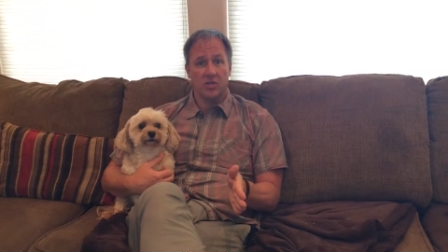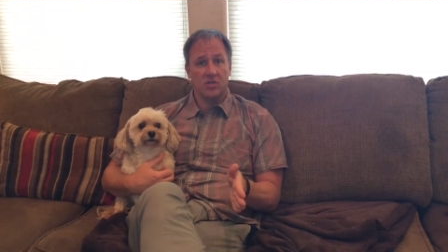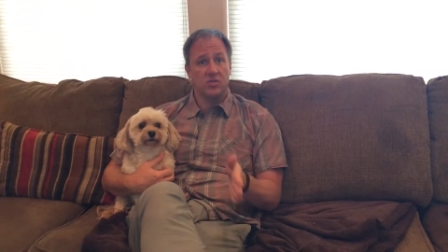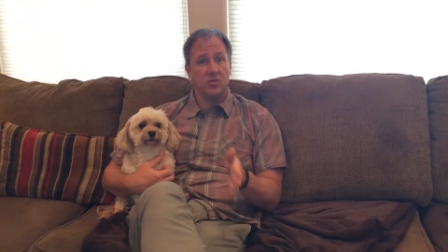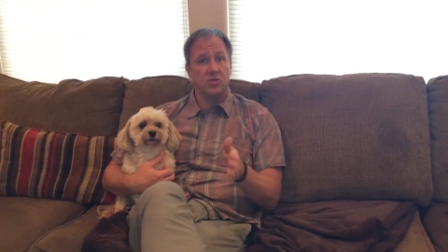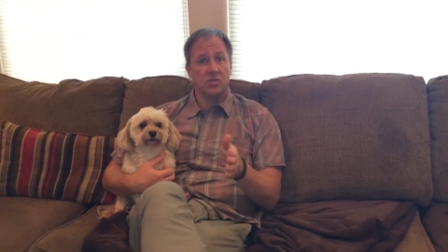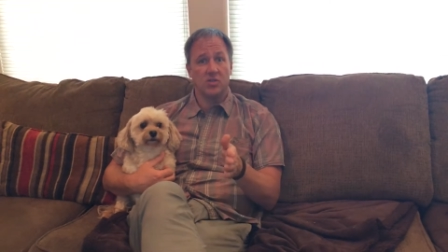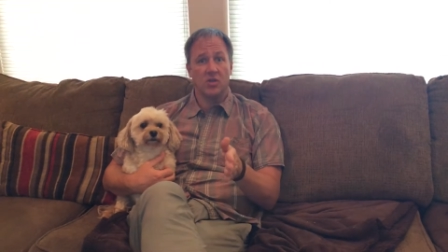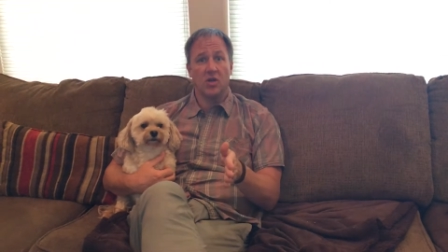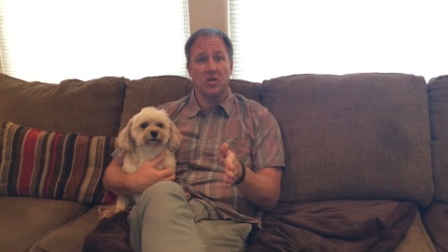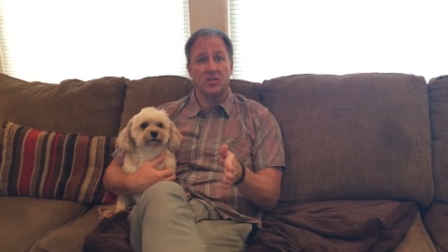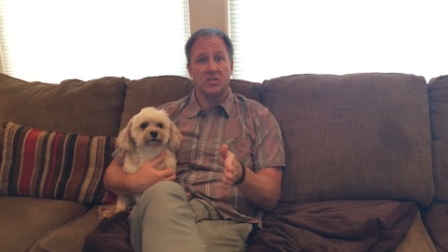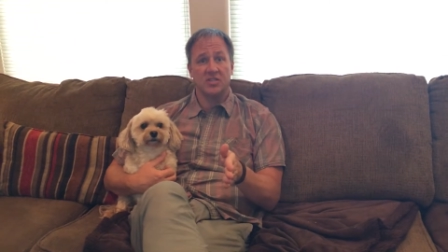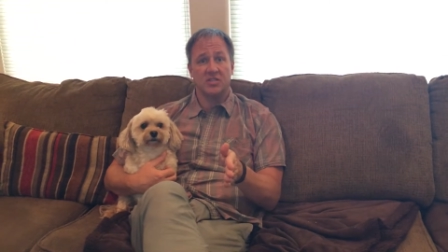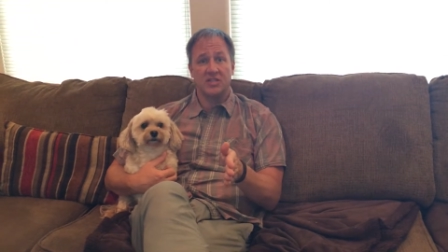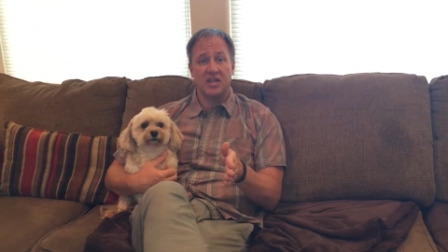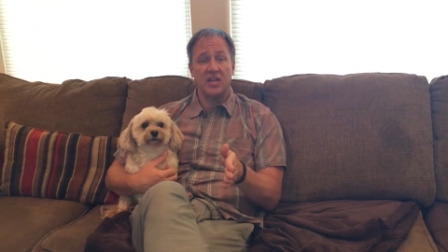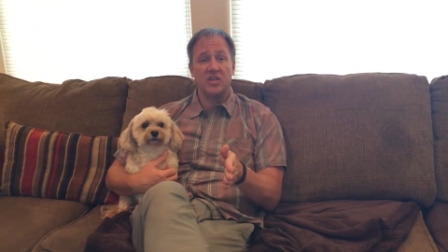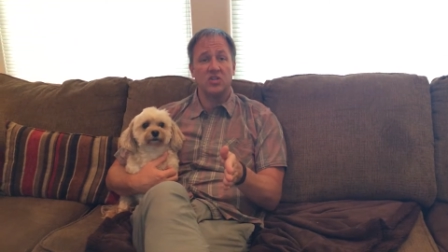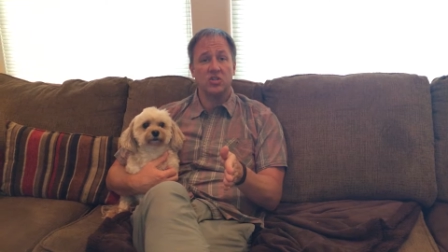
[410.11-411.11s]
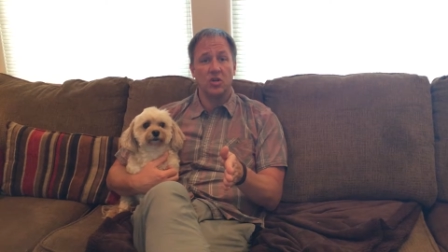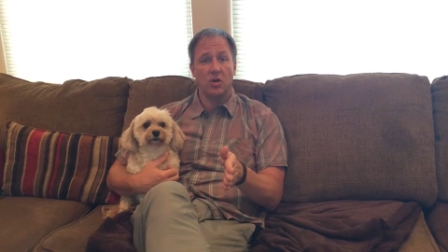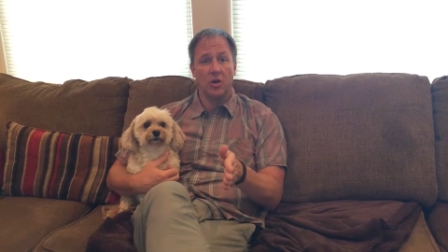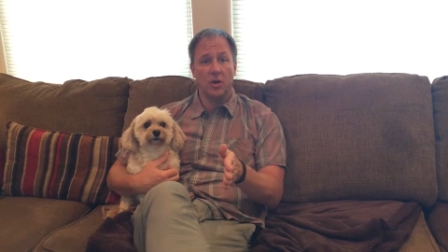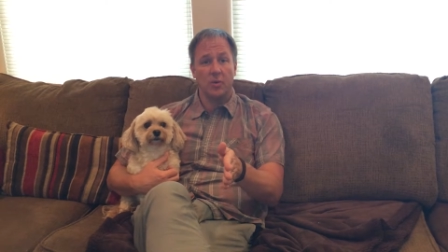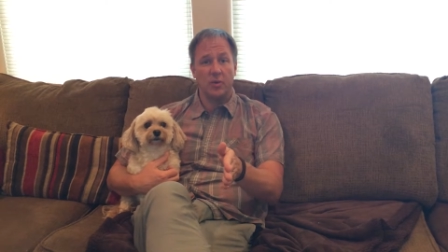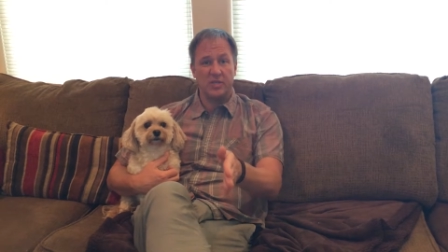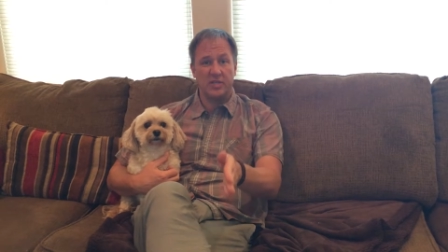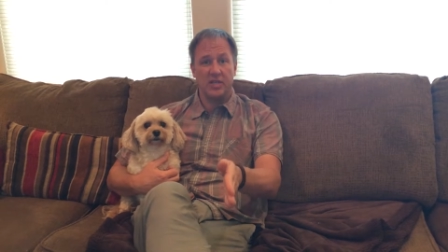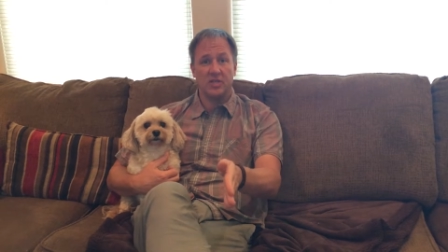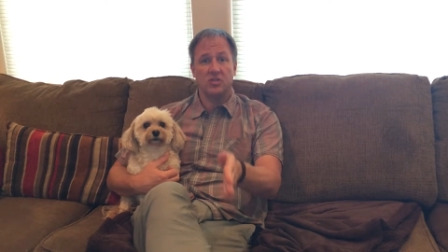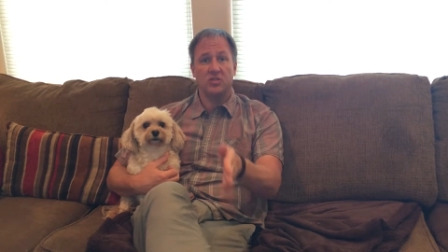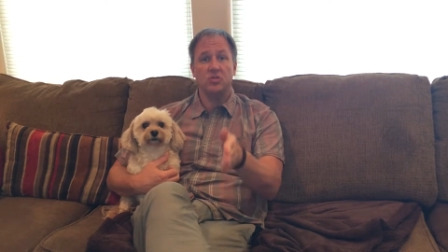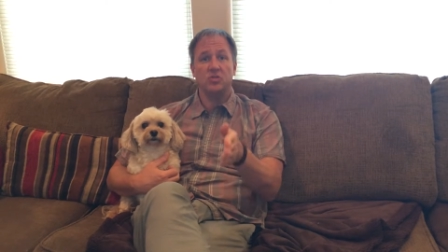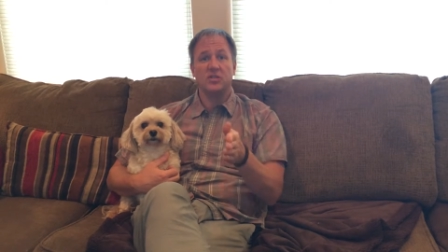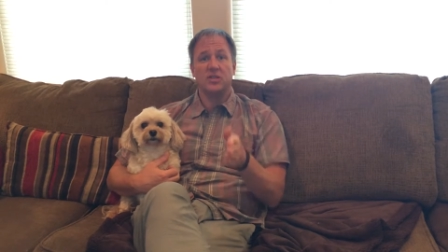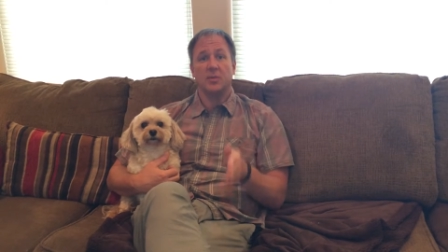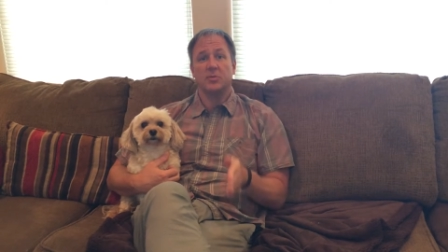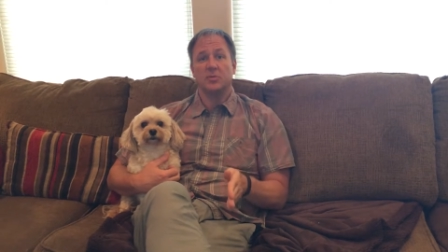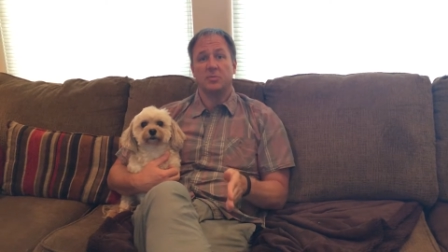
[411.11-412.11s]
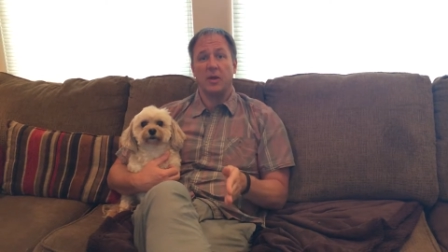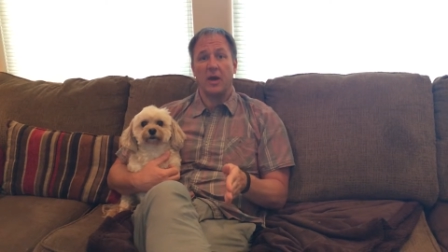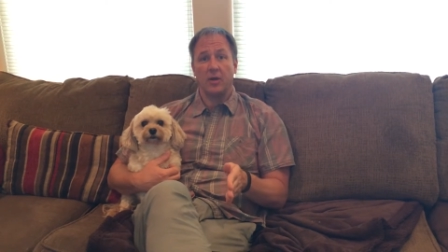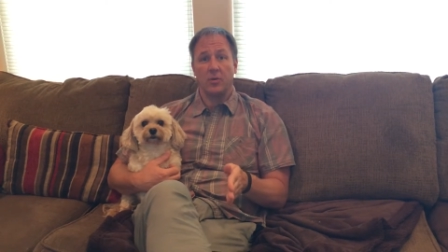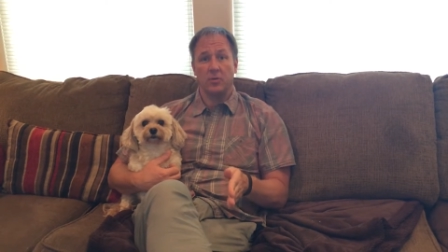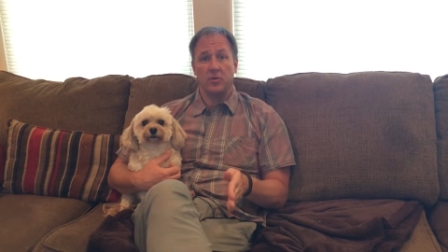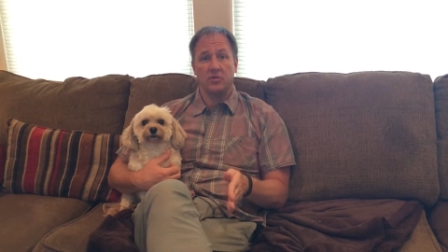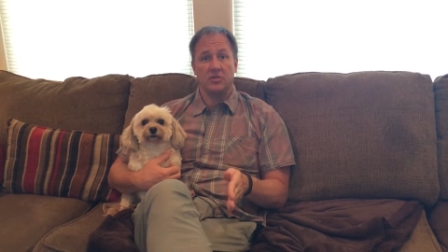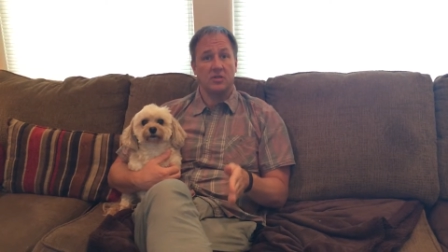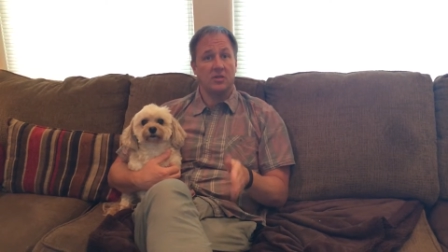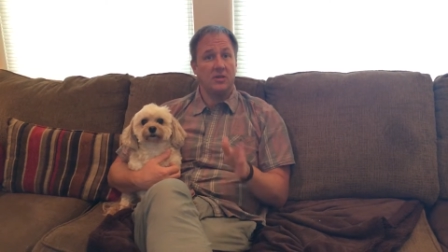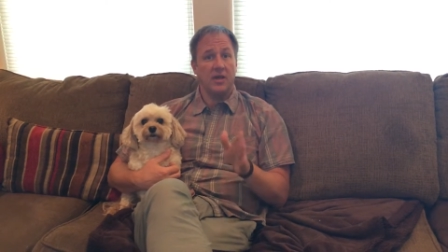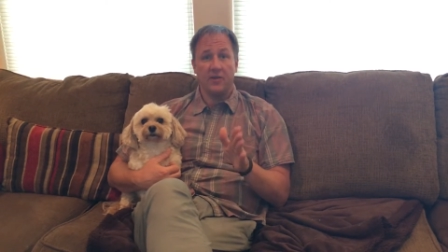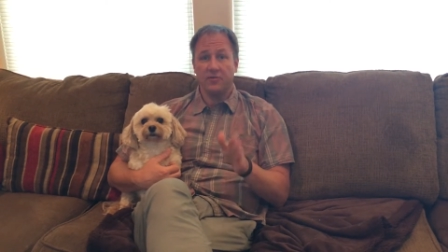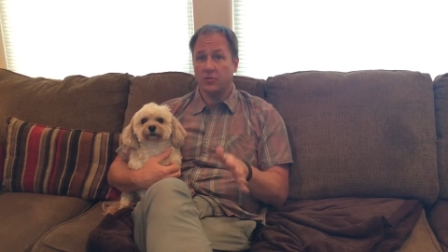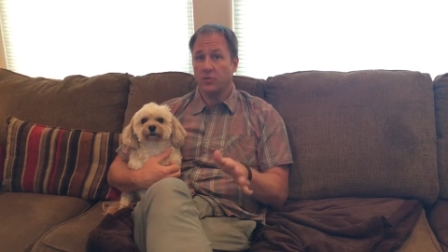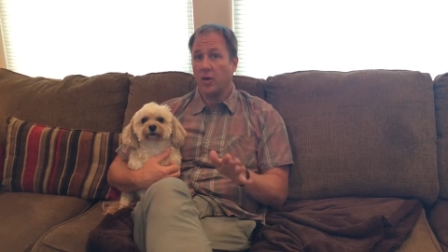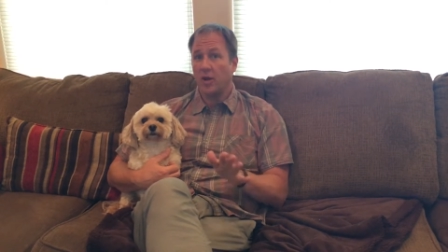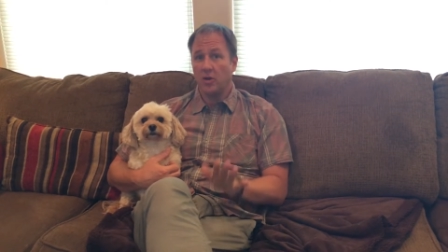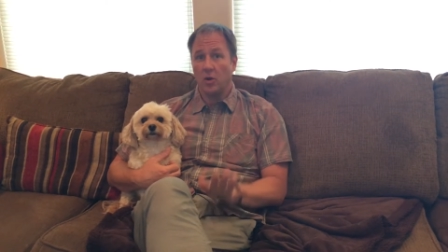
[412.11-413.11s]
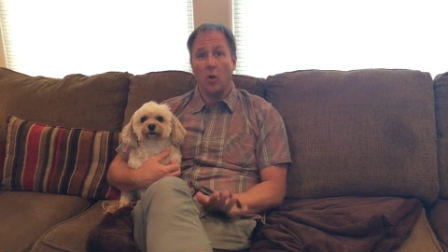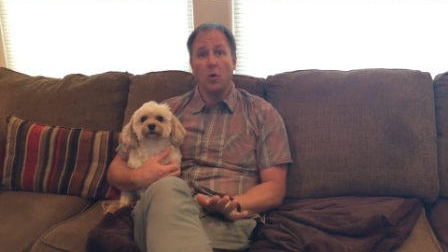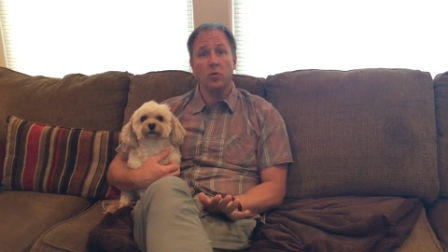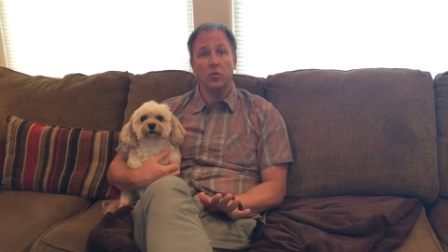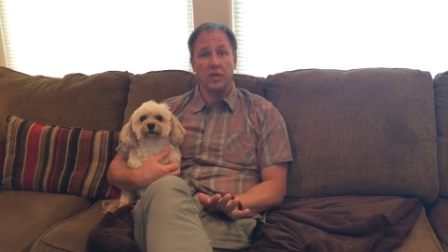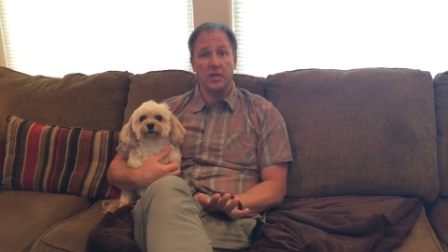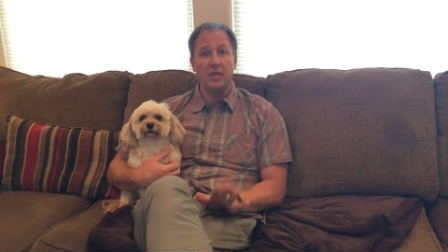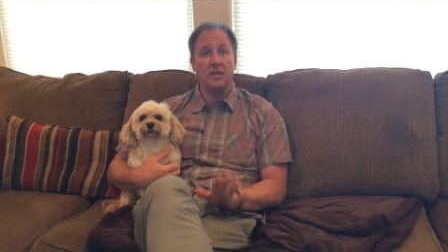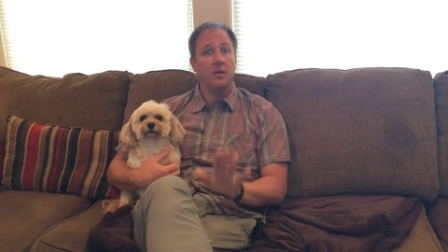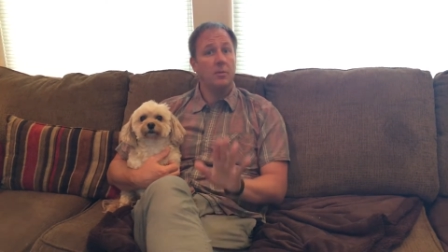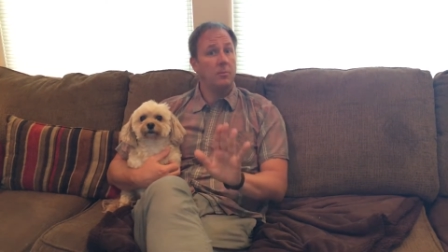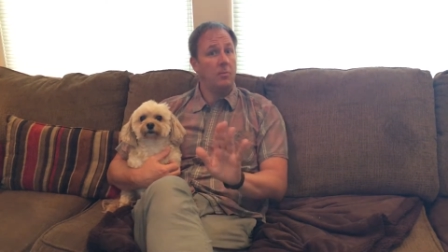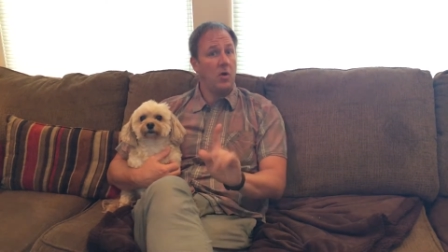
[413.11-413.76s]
As soon as the dog's stationary, we take two steps backwards, left, right only,